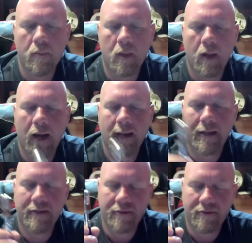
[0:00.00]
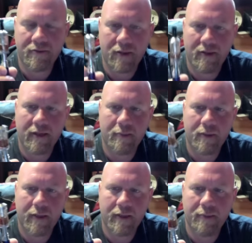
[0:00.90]
I like these. I think I'm going to
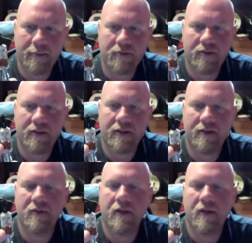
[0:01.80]
end up using these.